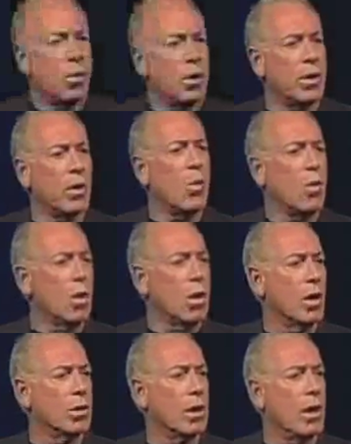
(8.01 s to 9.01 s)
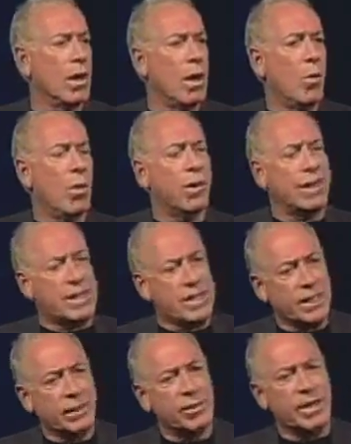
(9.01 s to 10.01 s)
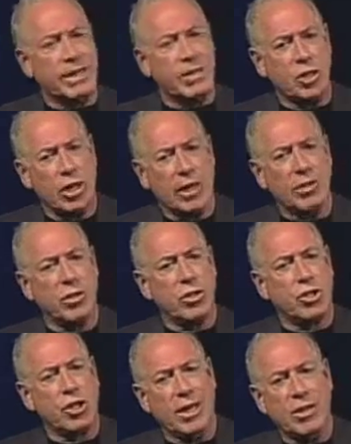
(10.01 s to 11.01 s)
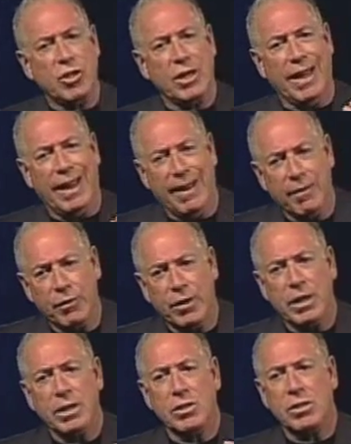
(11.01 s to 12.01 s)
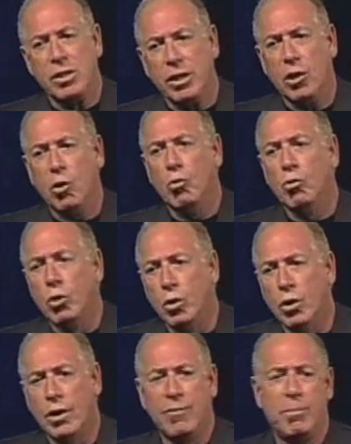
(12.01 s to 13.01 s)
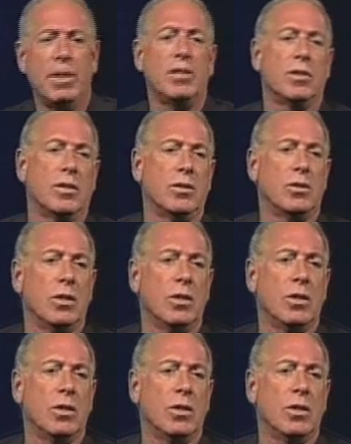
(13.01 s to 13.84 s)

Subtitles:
We're in a world where accelerated change is changing every single rule of business.